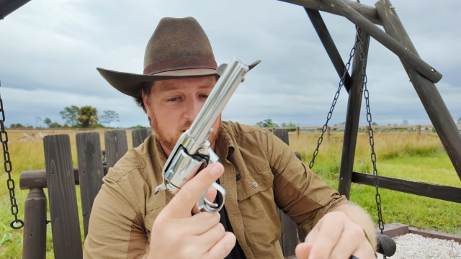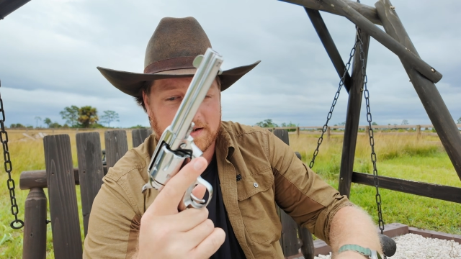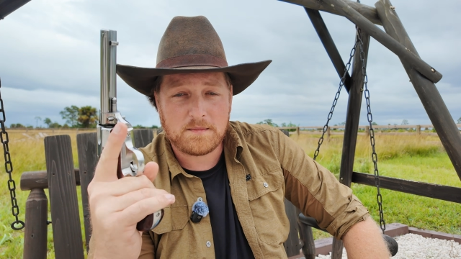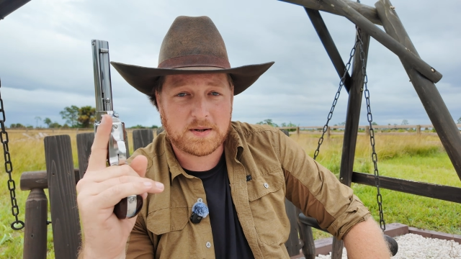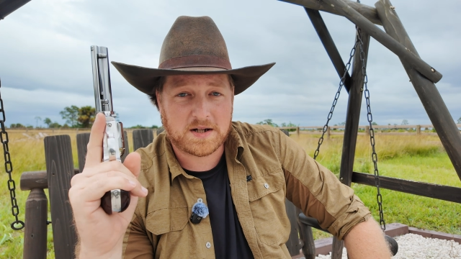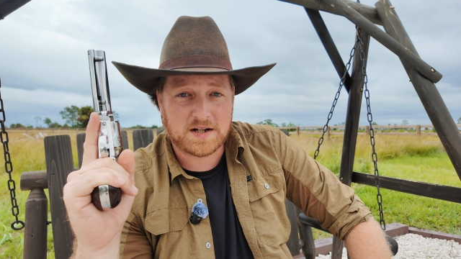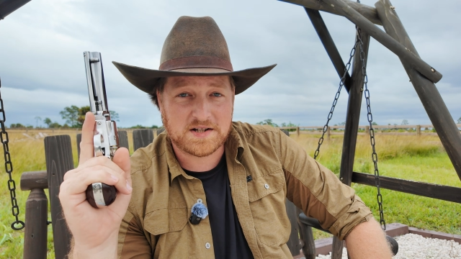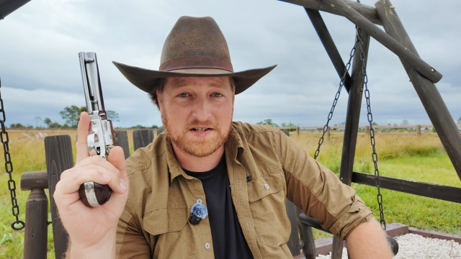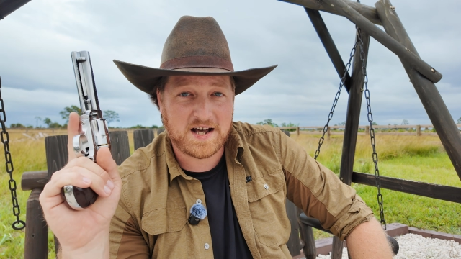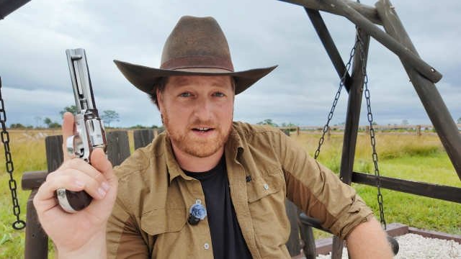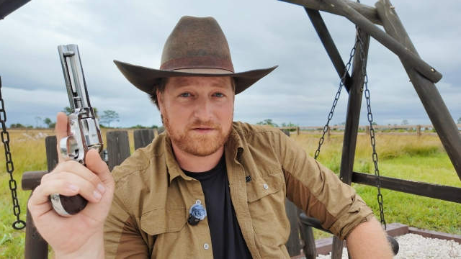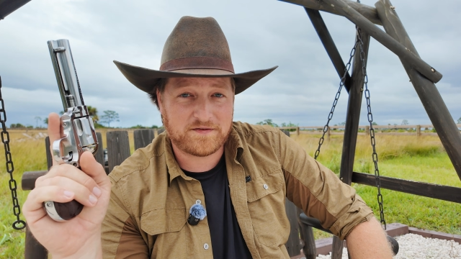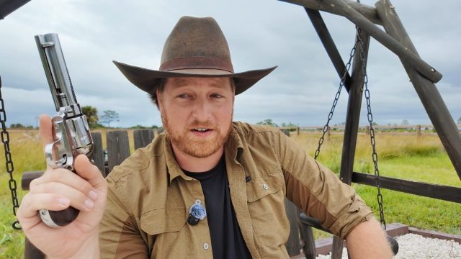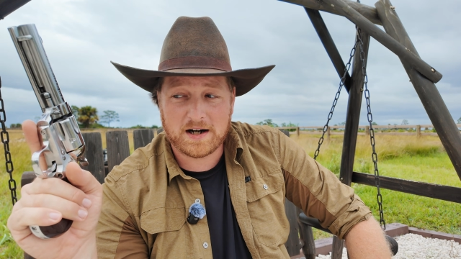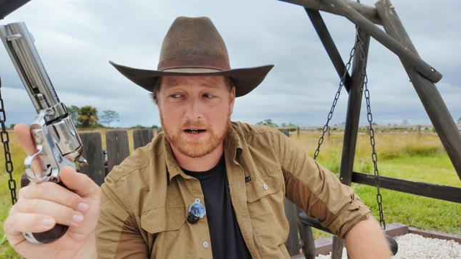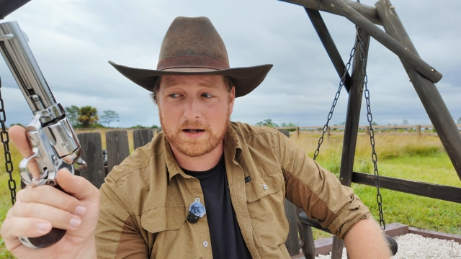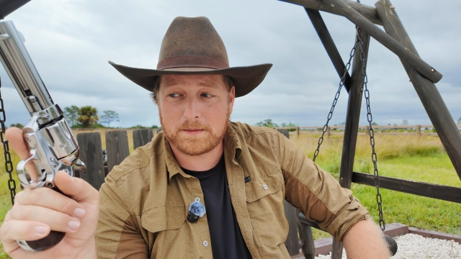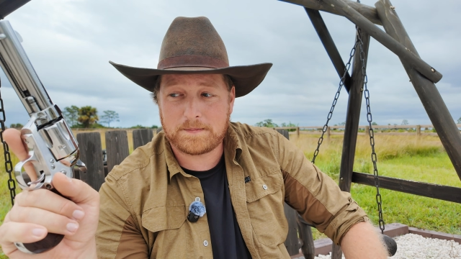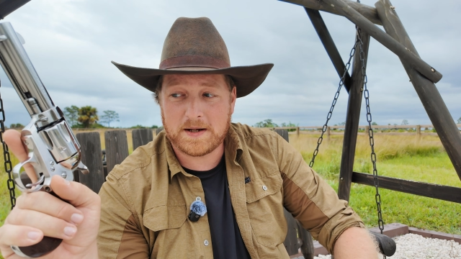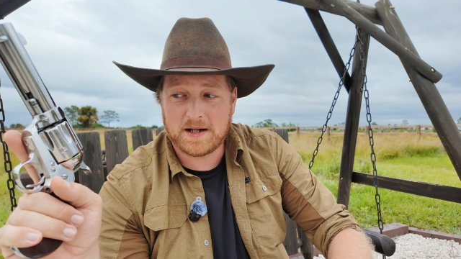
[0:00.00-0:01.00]
because that
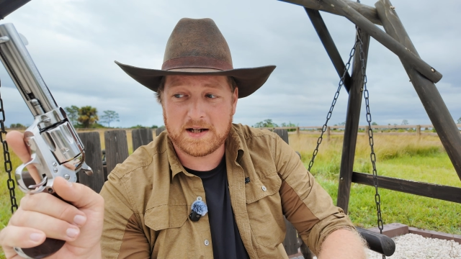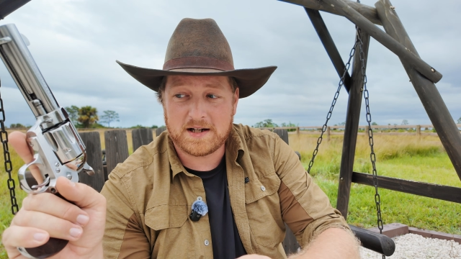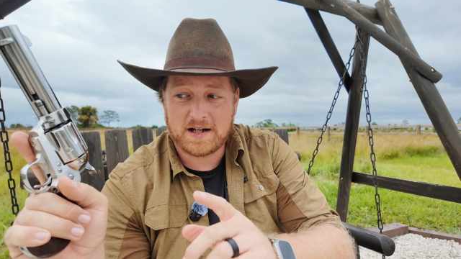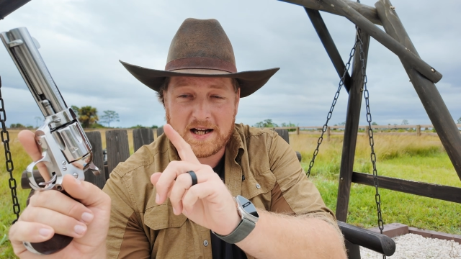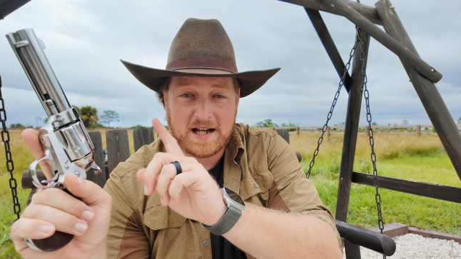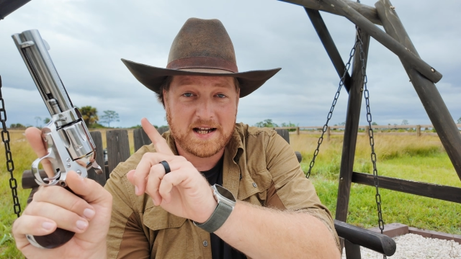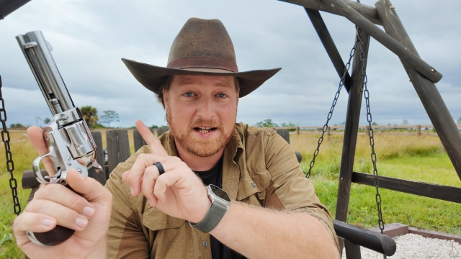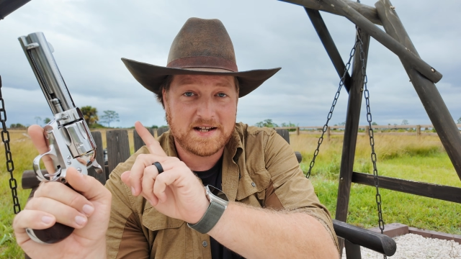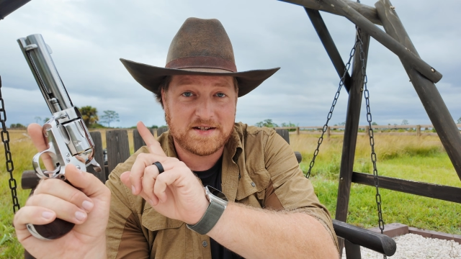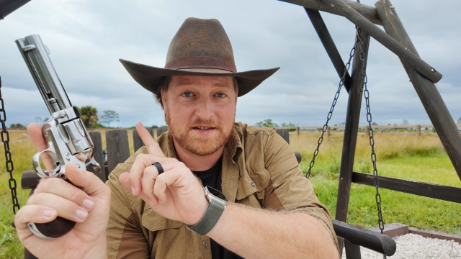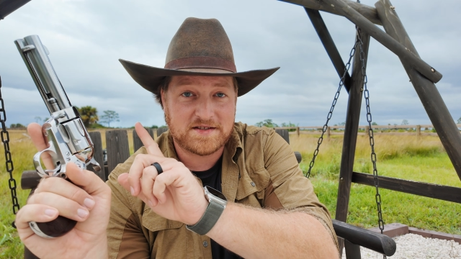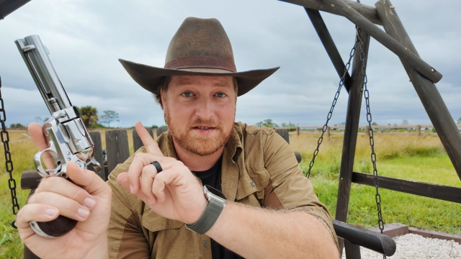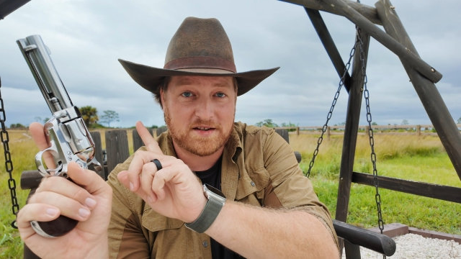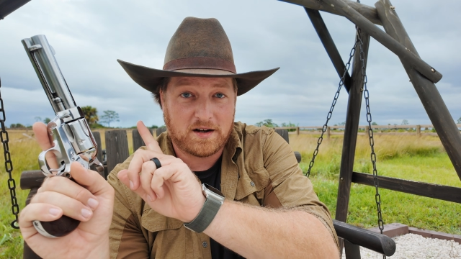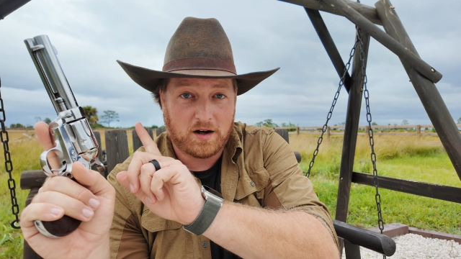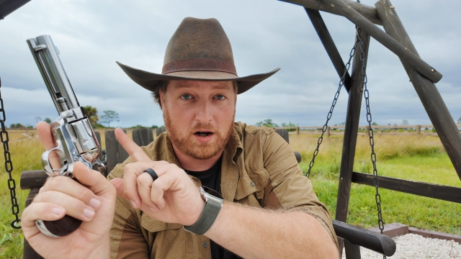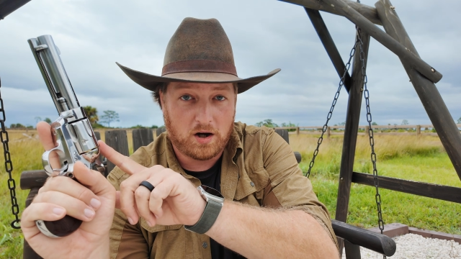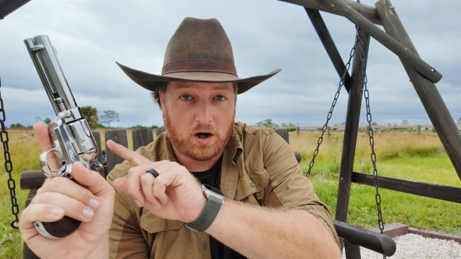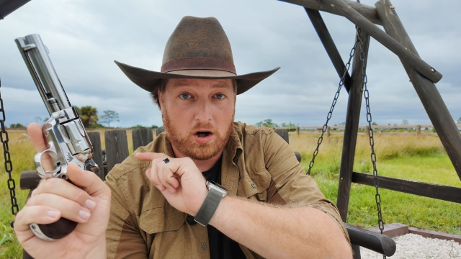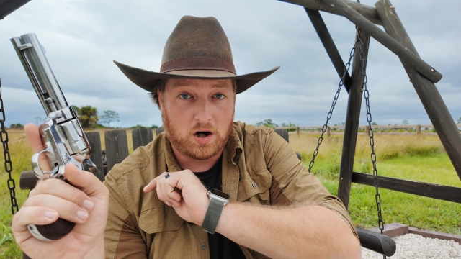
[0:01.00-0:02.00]
firing pin is
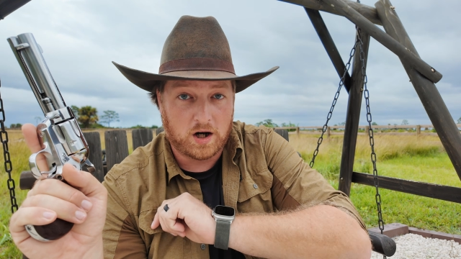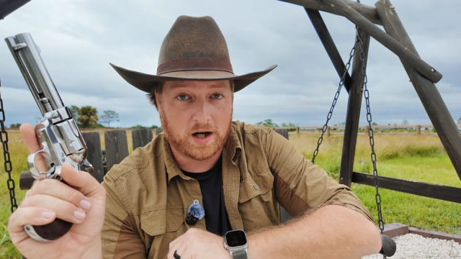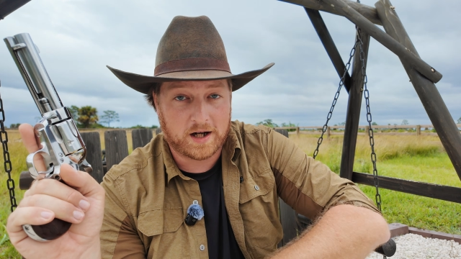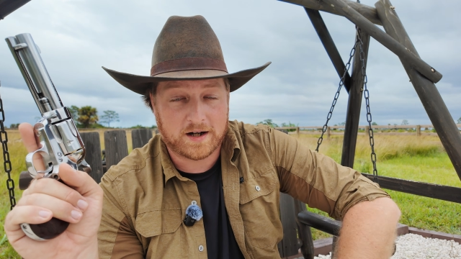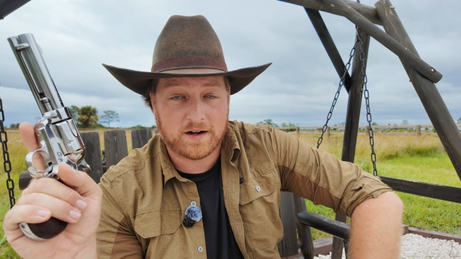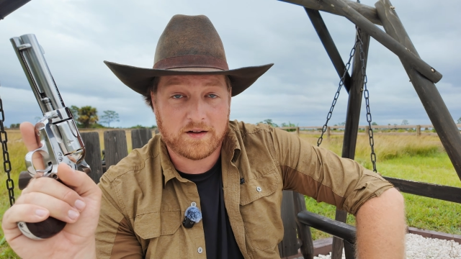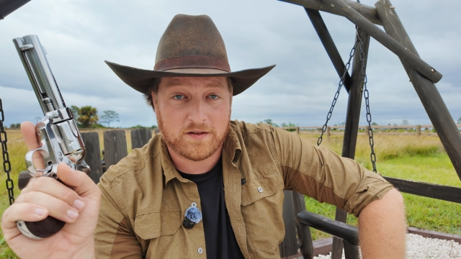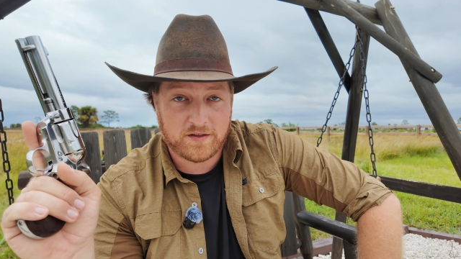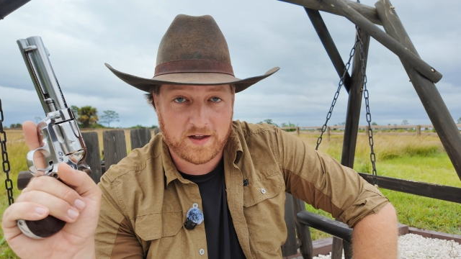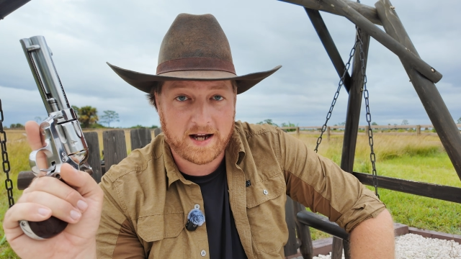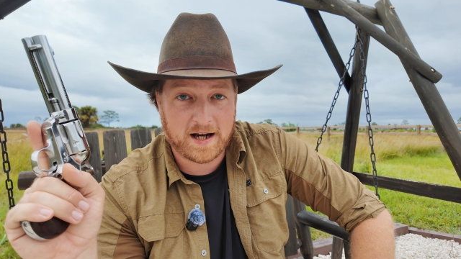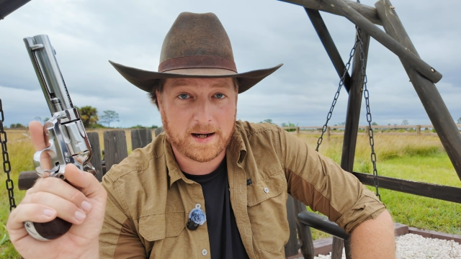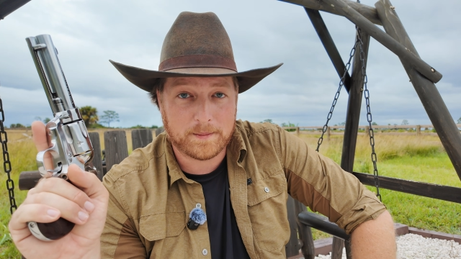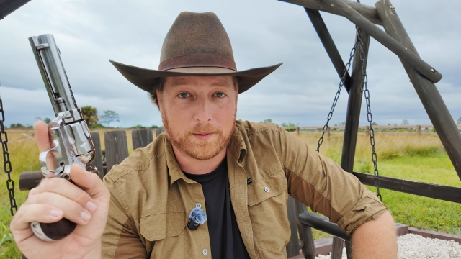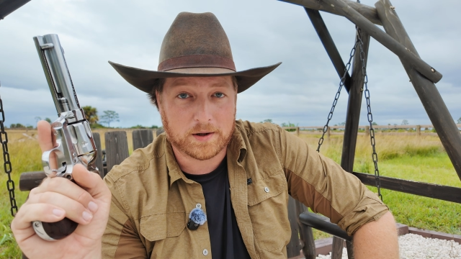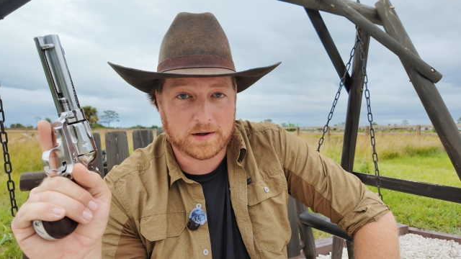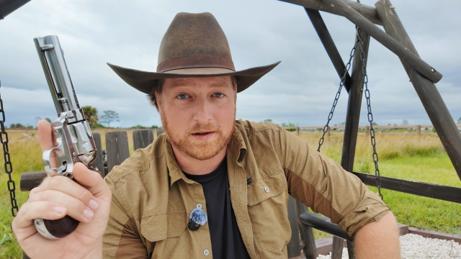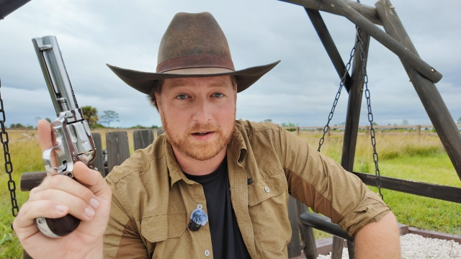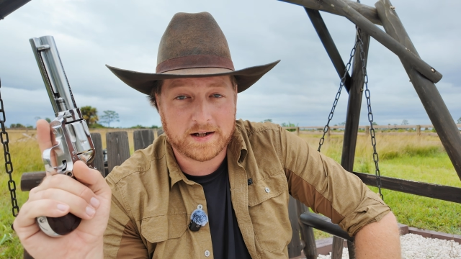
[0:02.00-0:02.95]
on the hammer,